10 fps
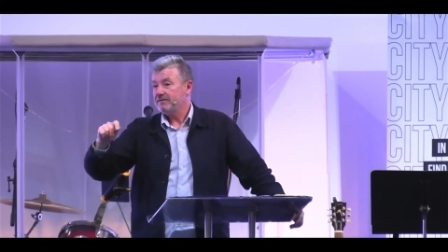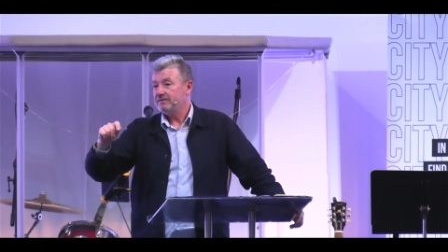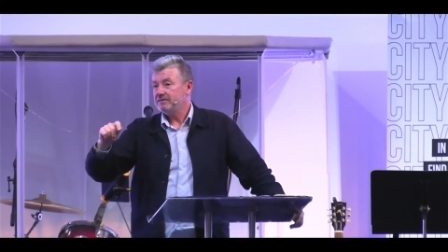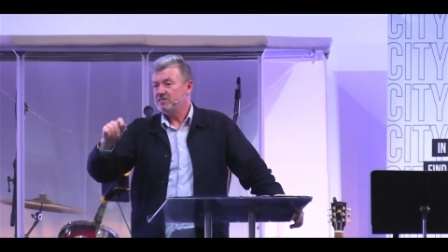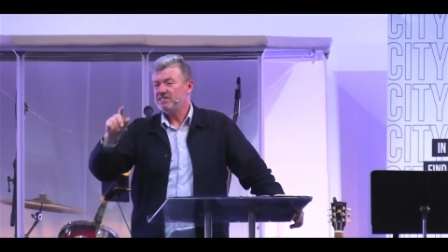
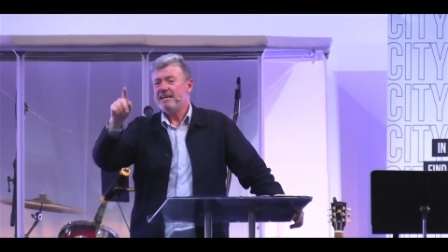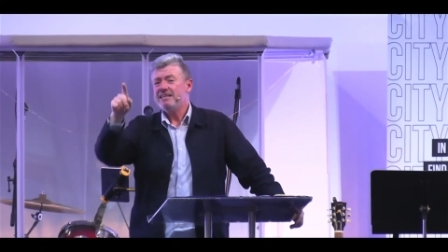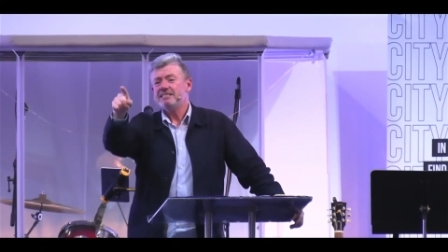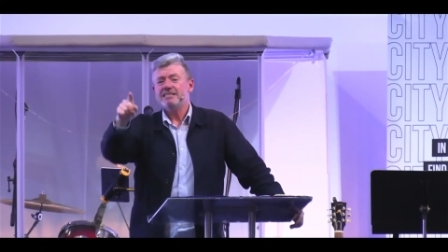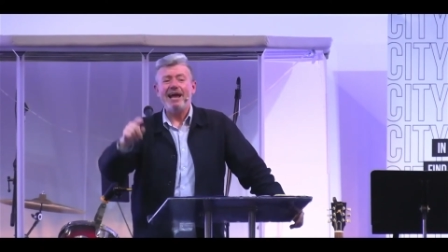Send
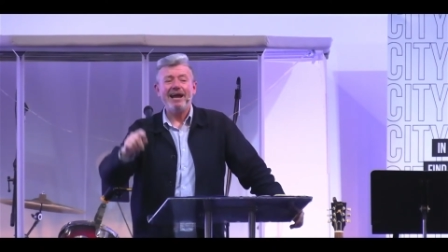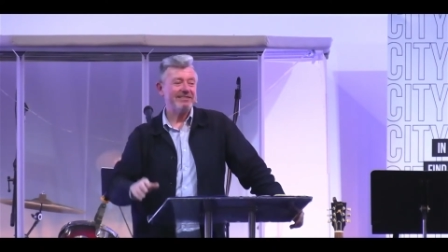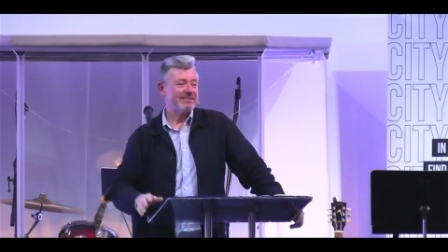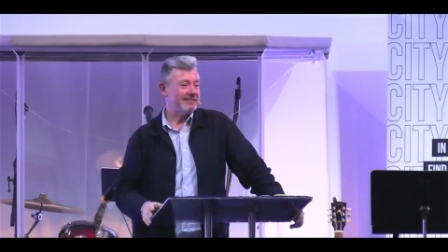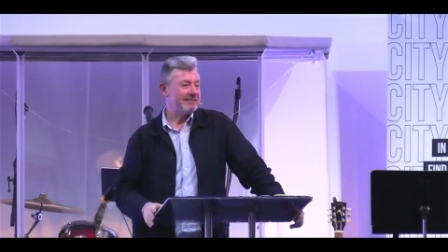a
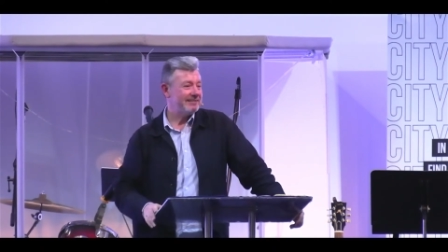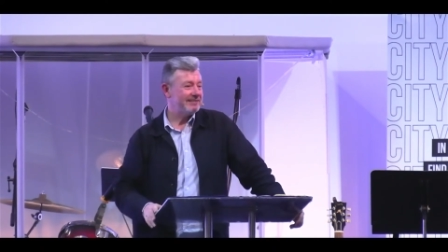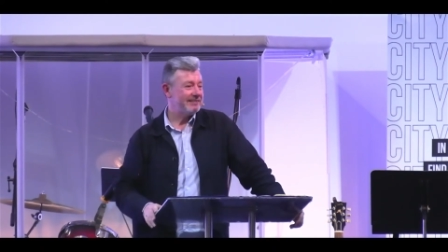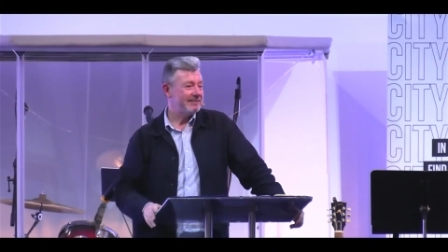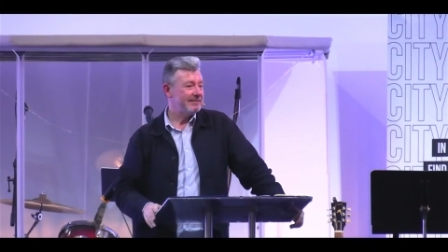text,
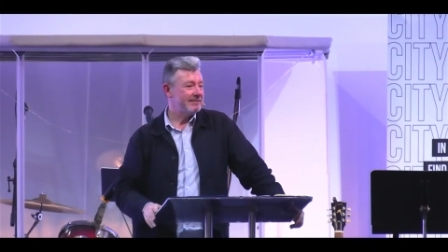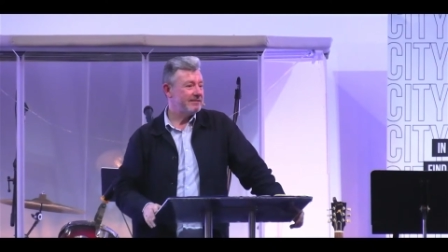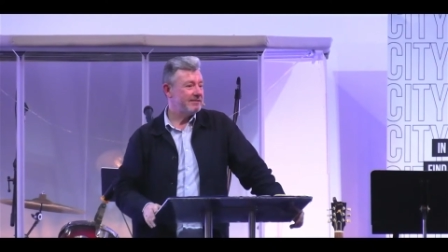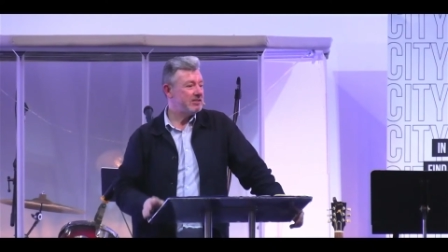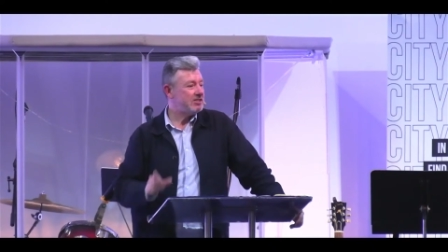
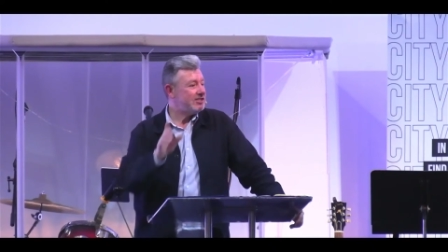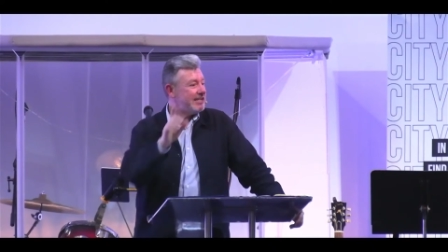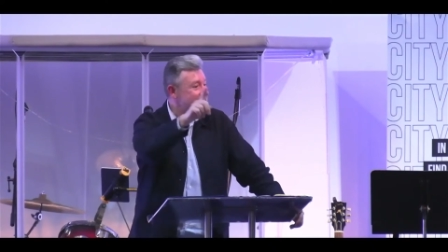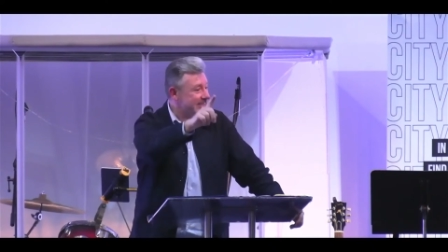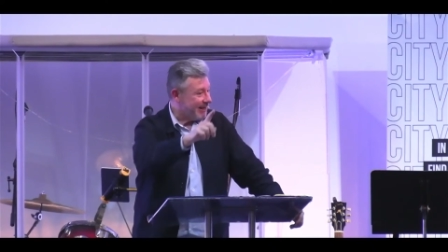
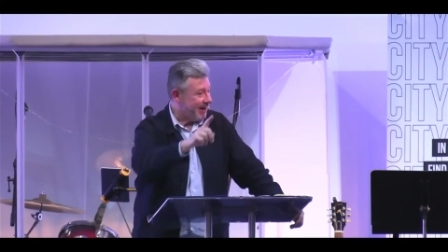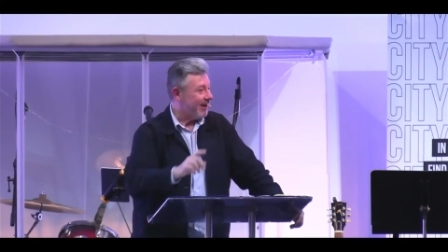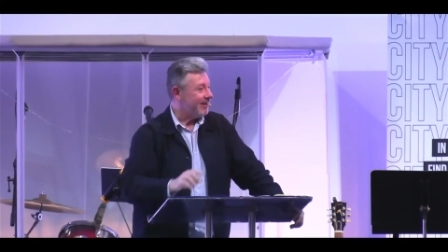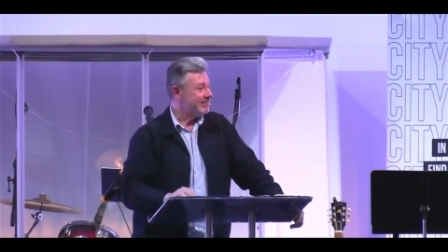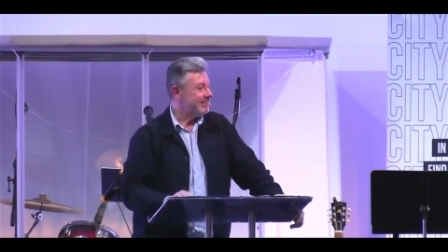send a
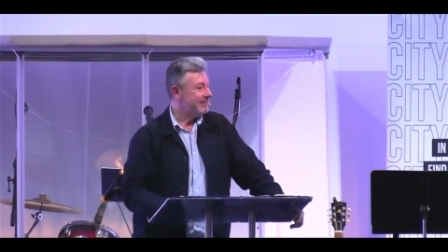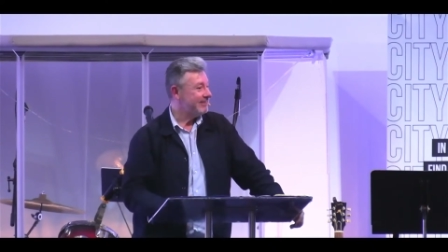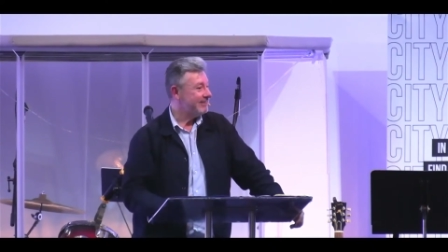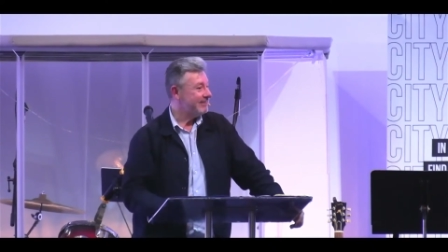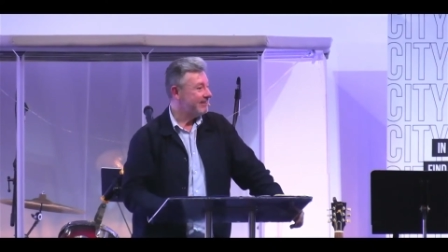card,
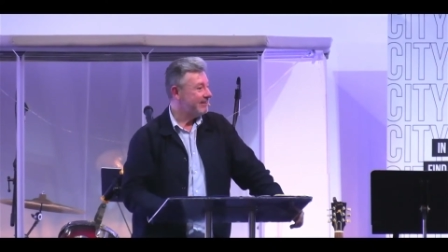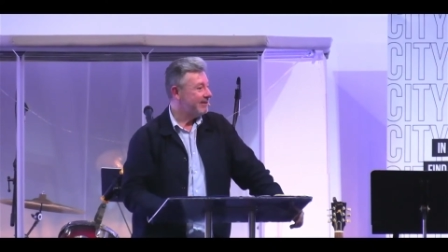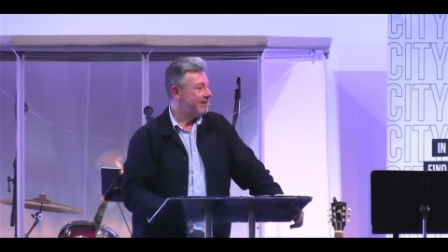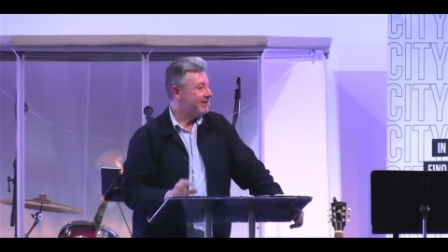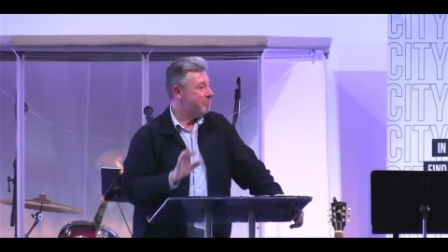
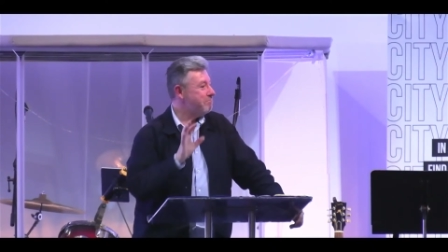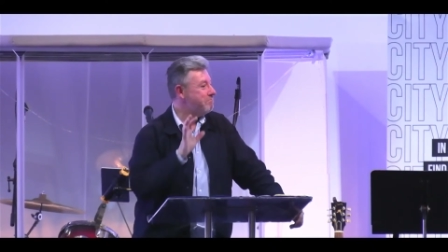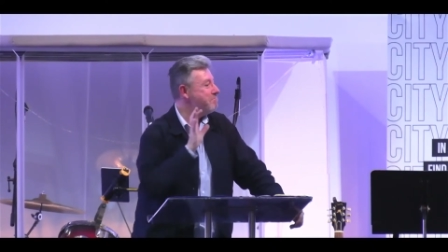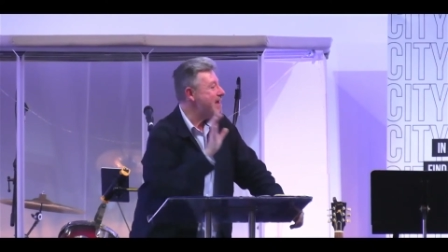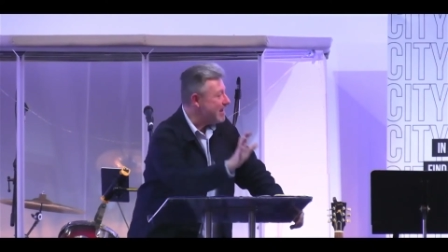
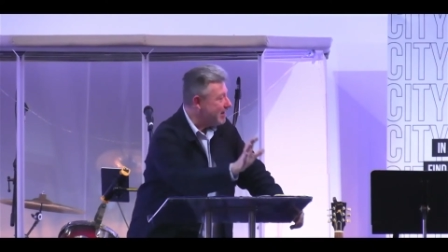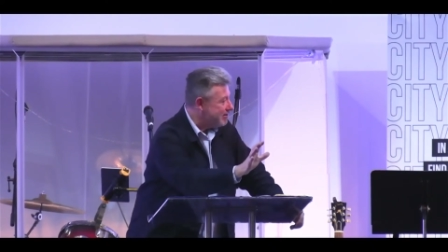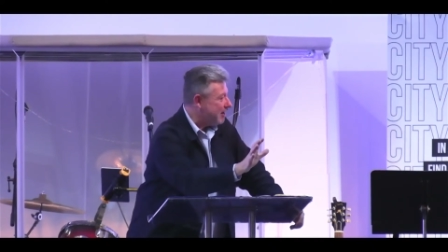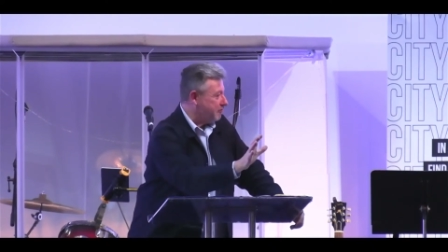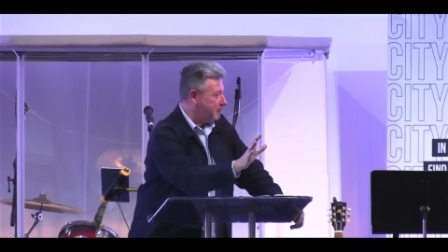make
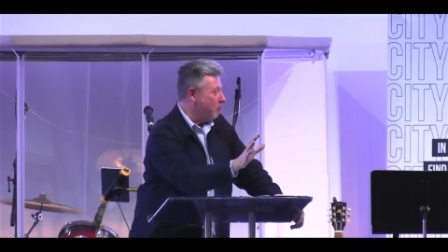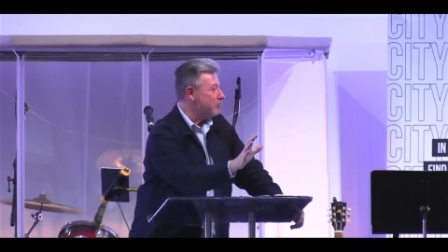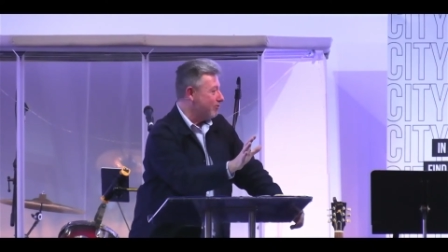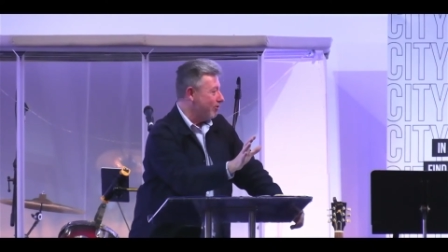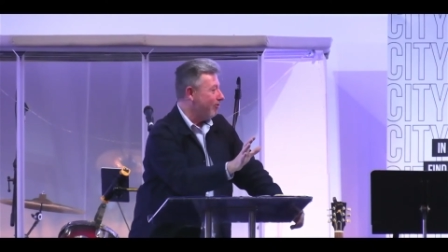that phone
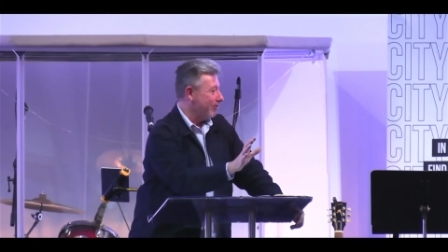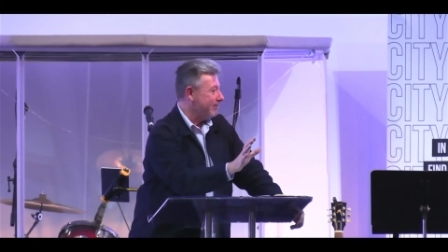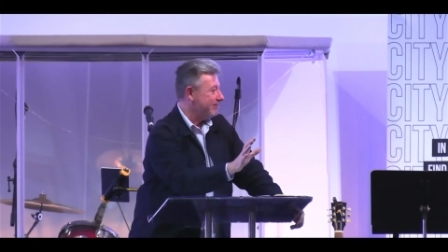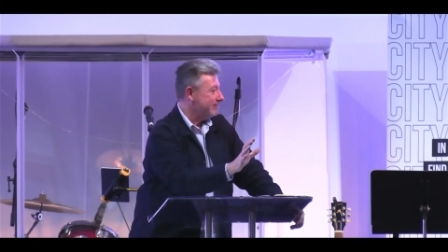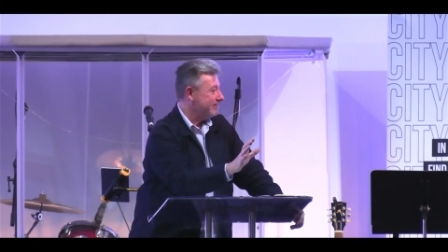call.
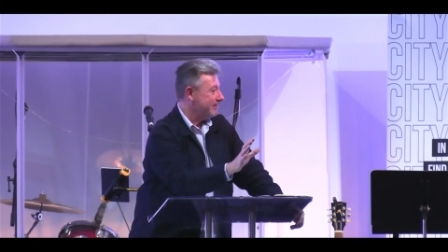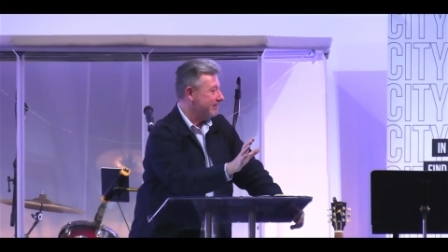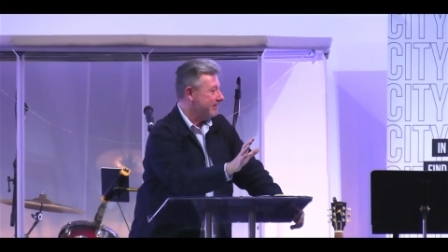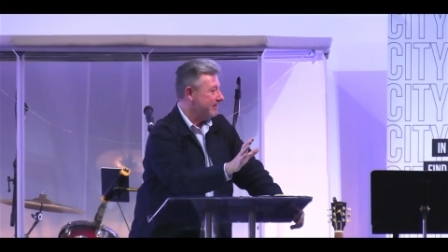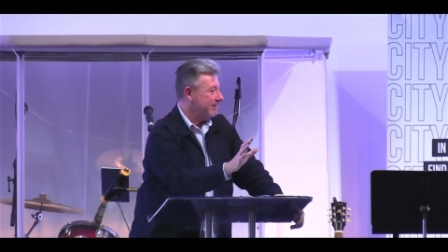
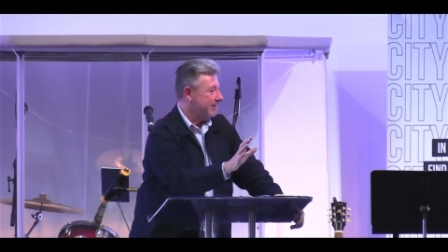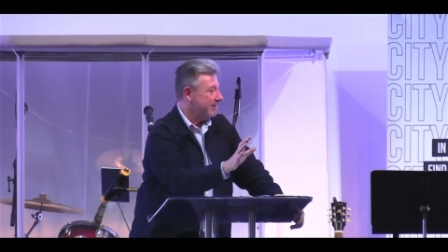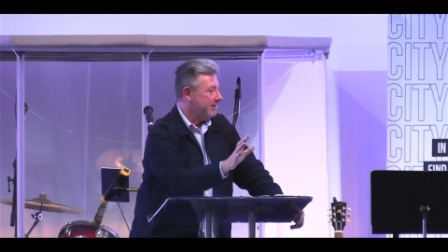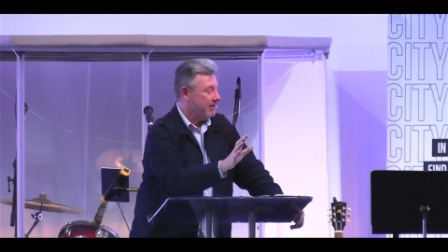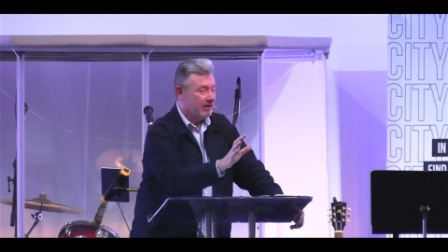
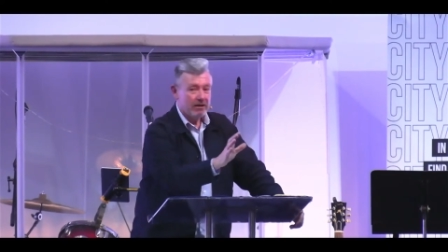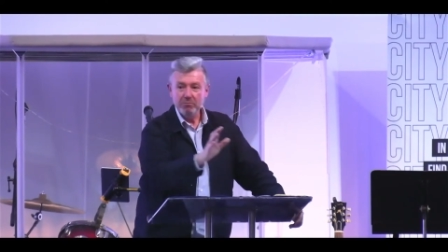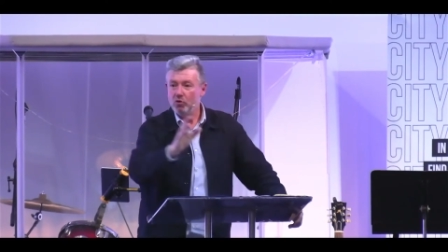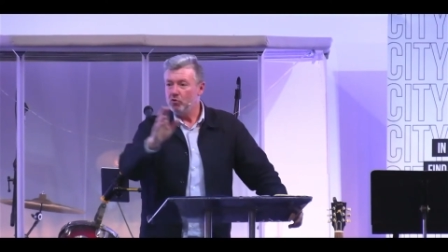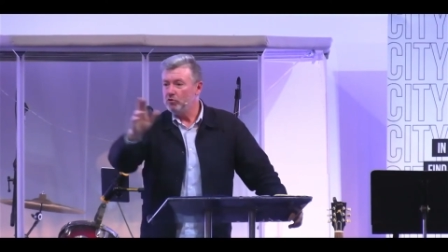
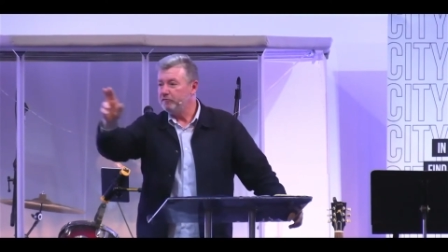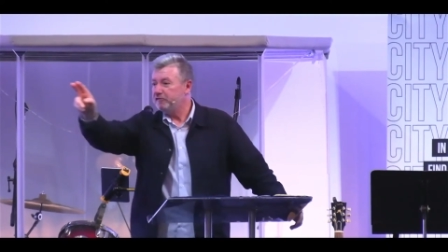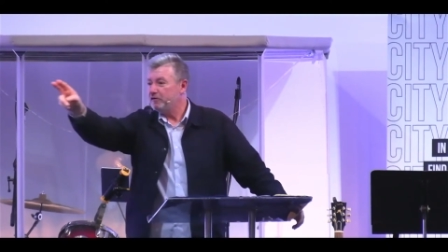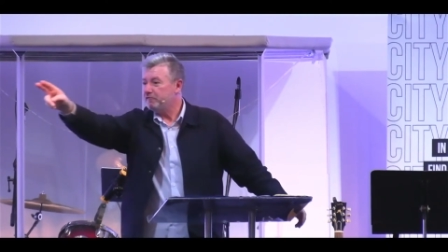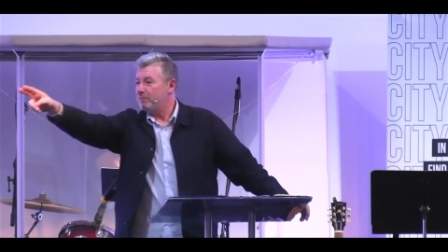Move
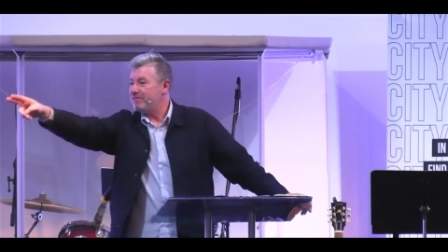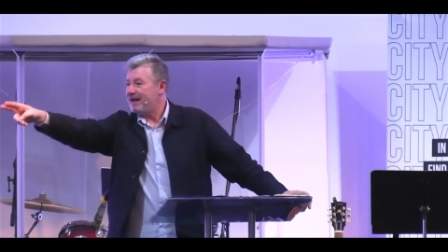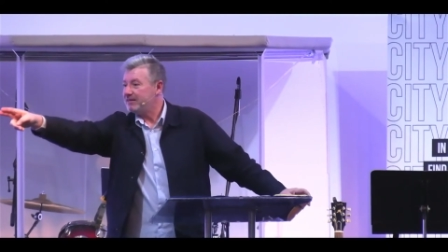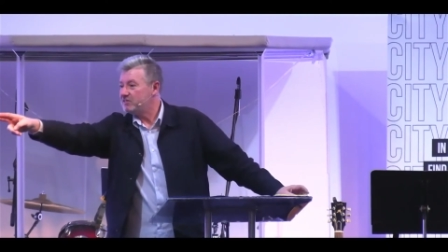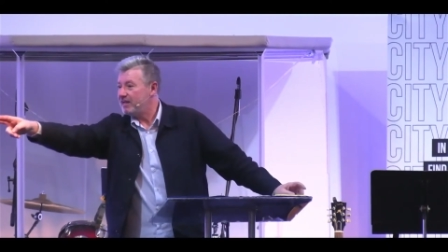from
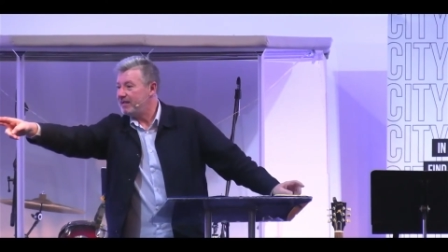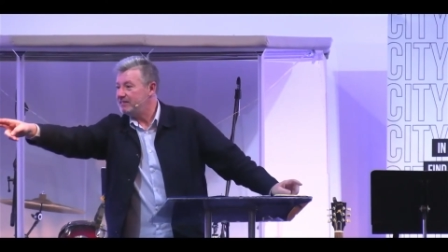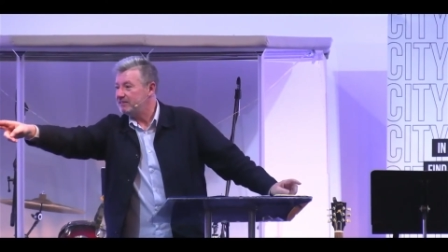that side of the